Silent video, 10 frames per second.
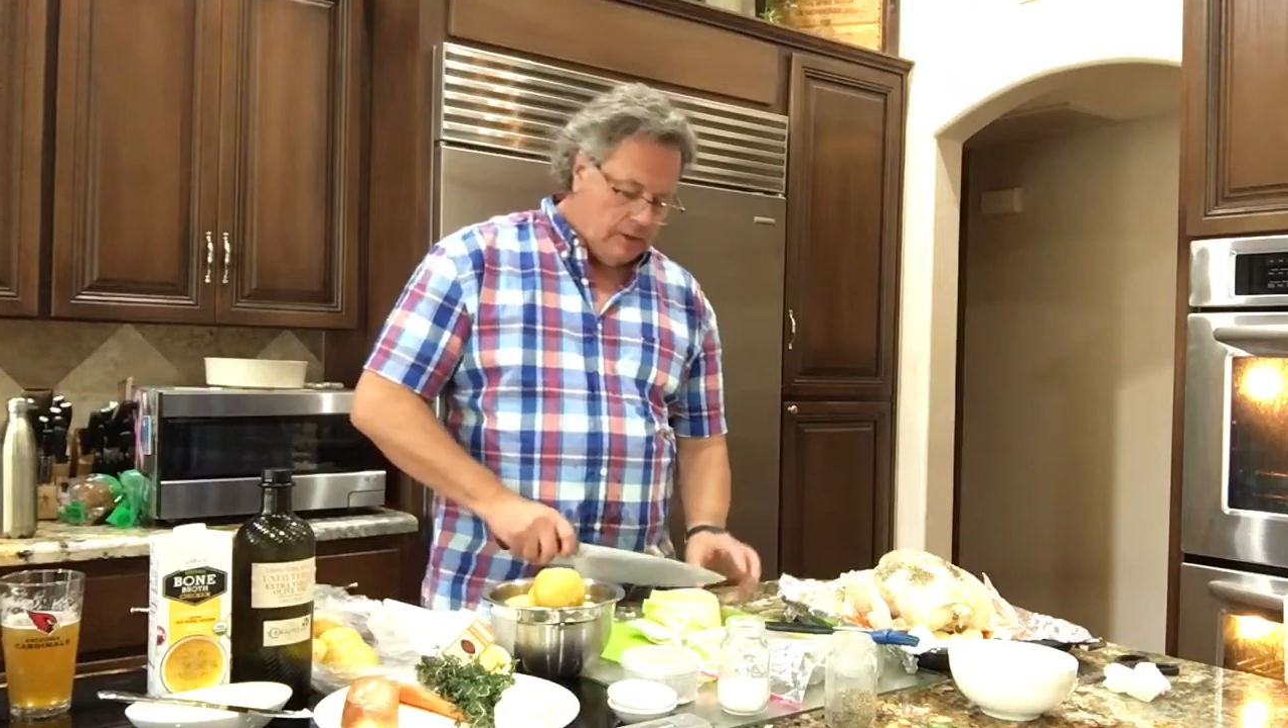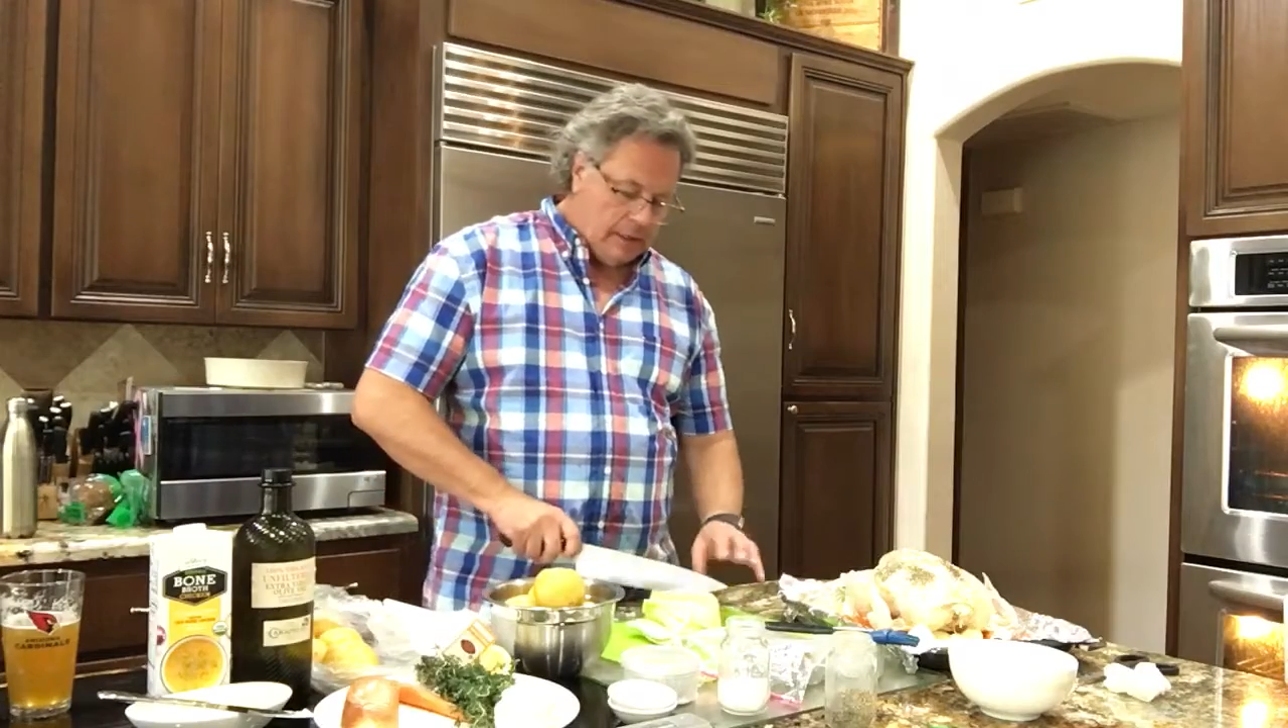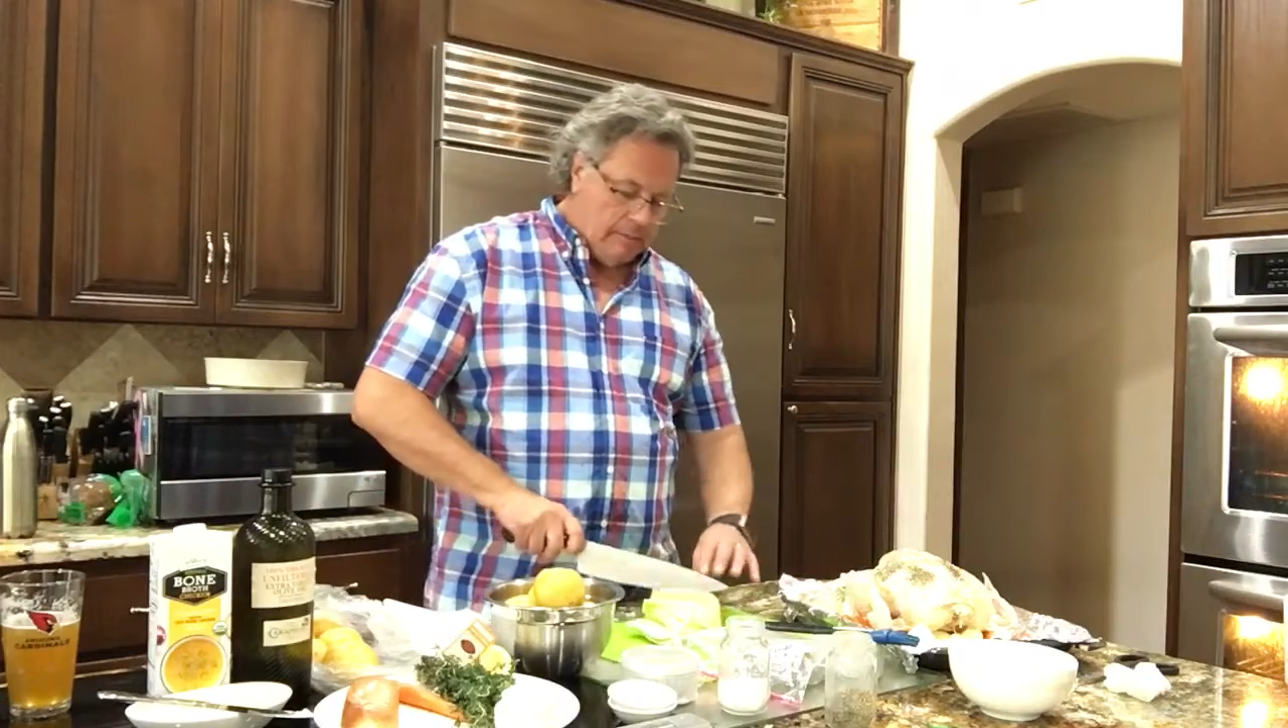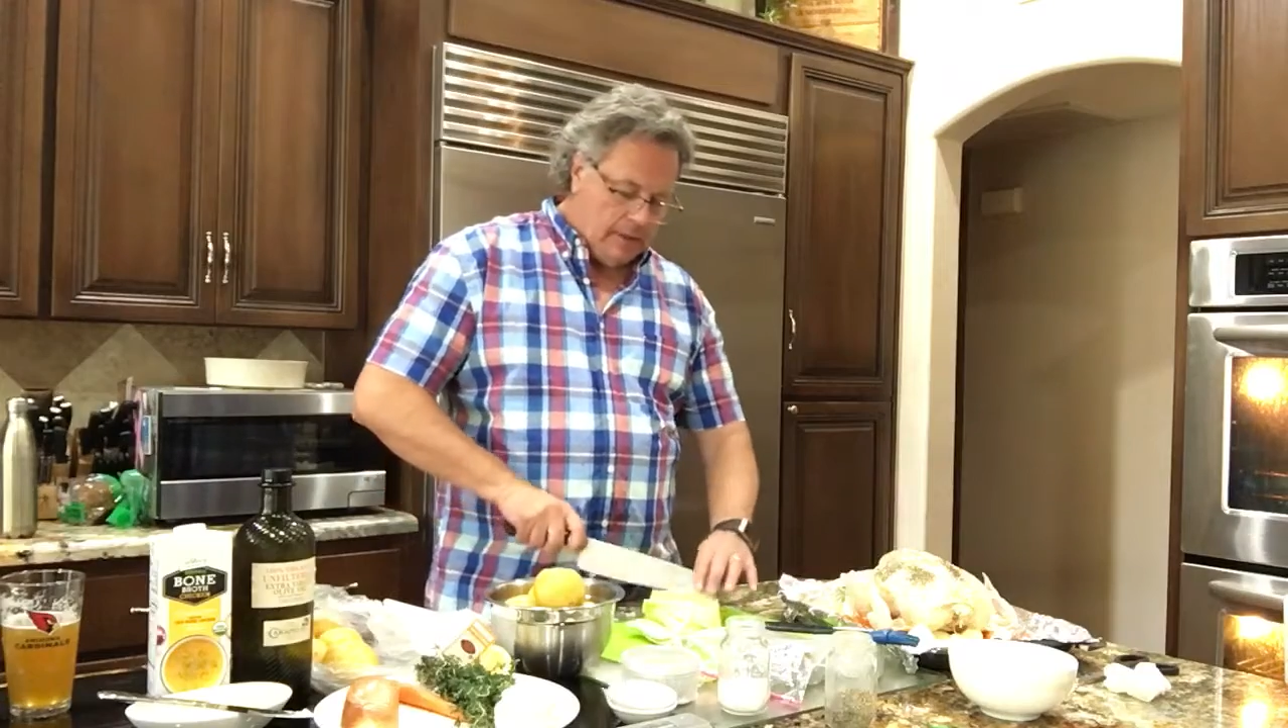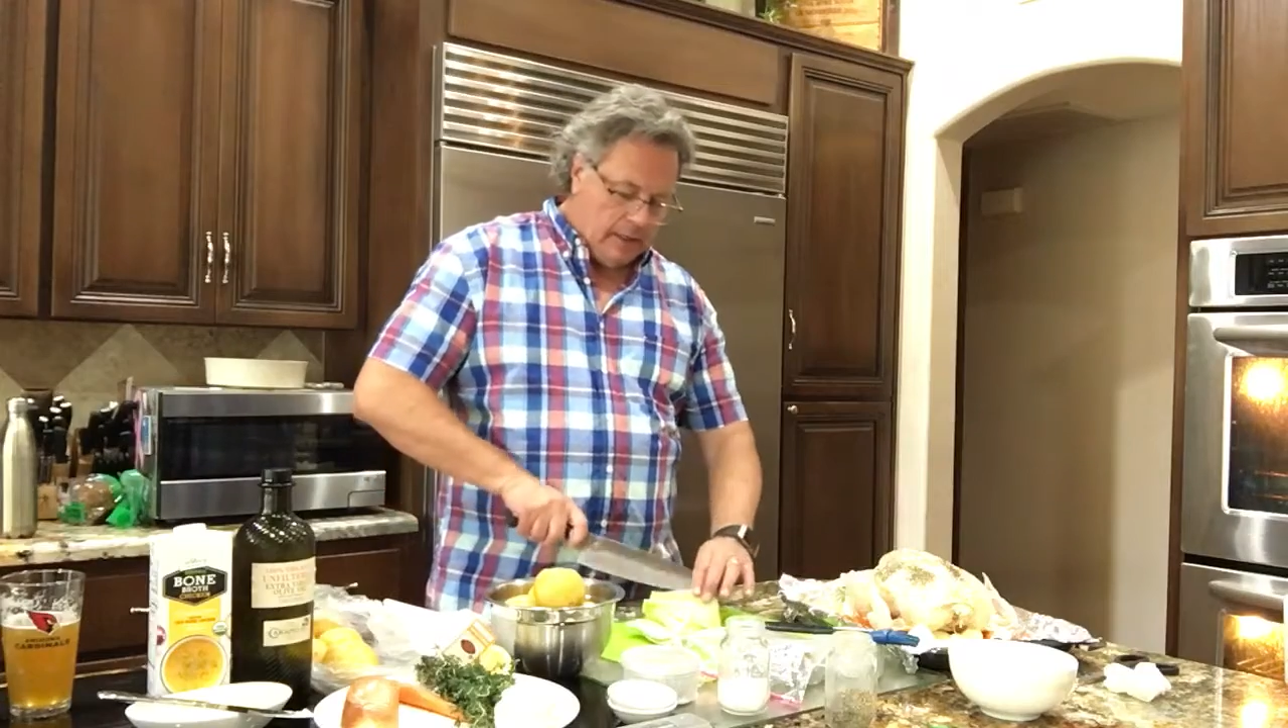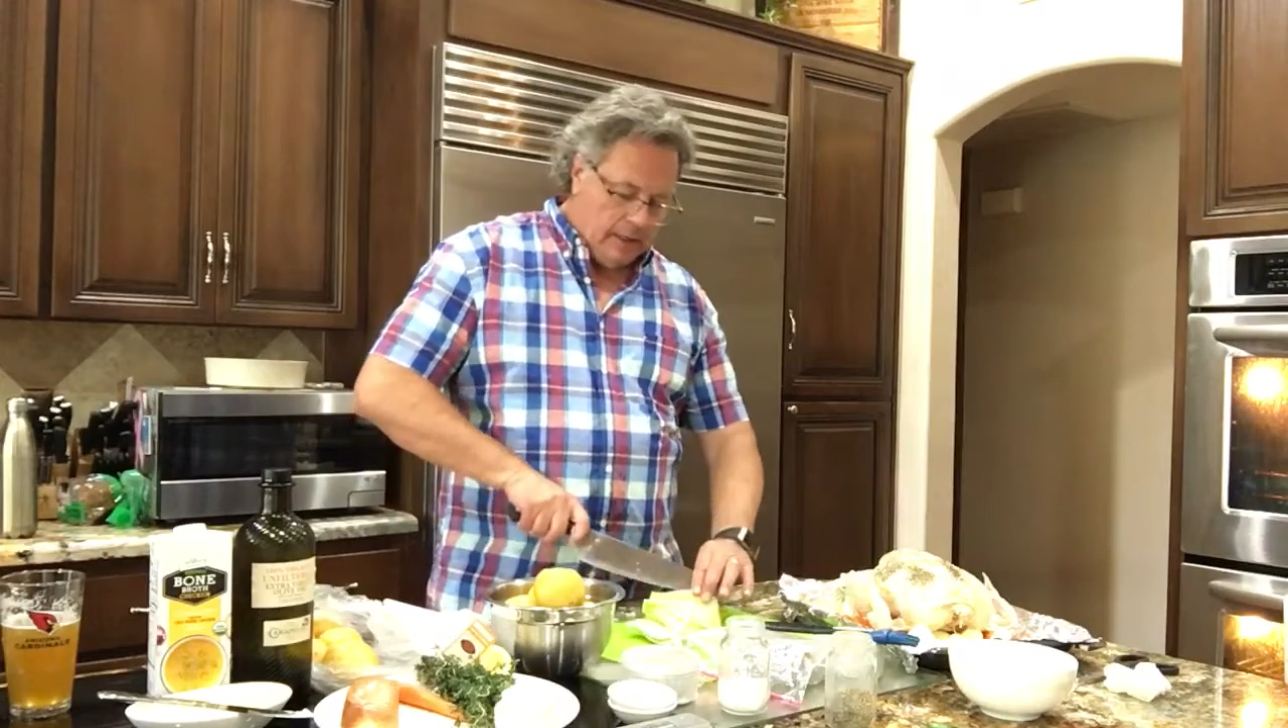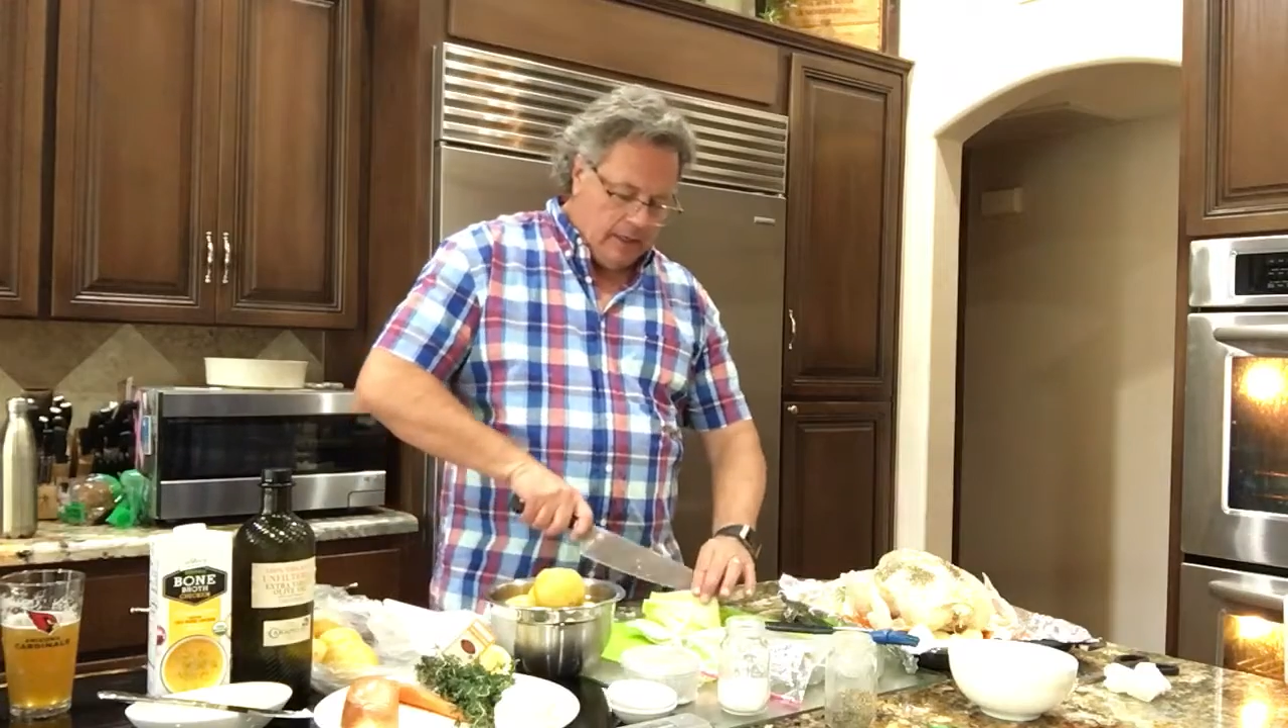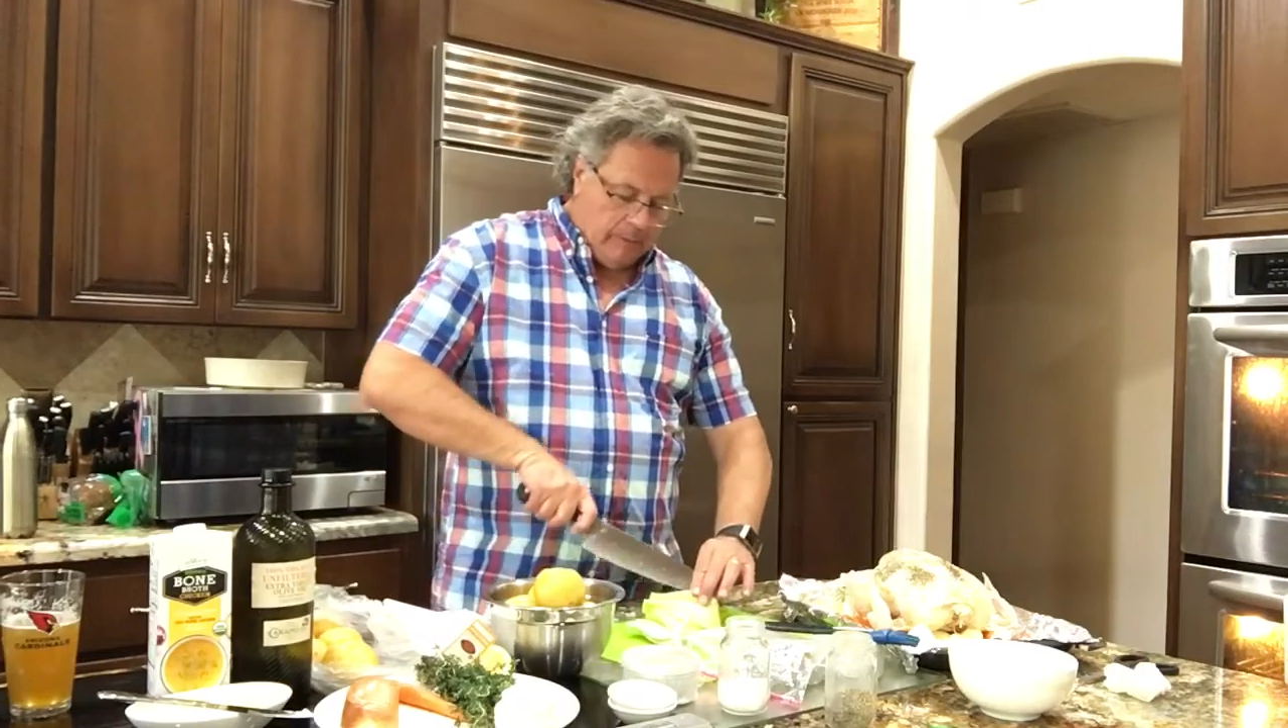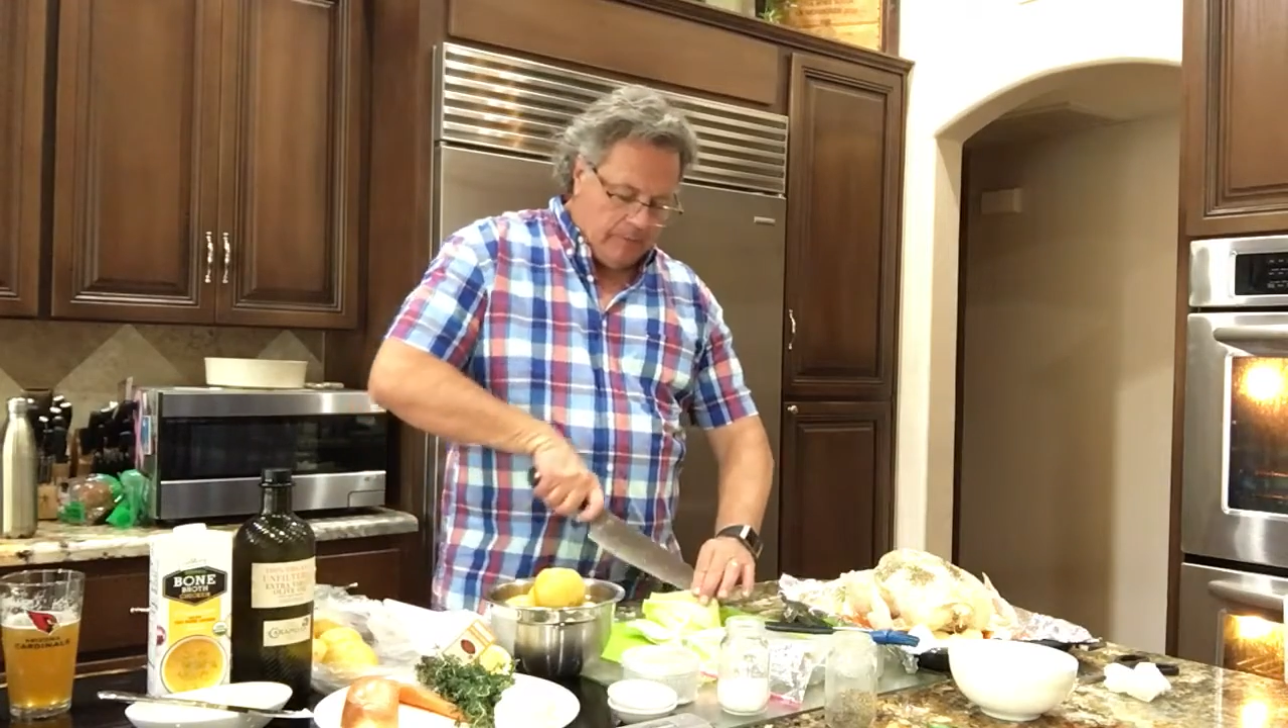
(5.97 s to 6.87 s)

I'm cutting up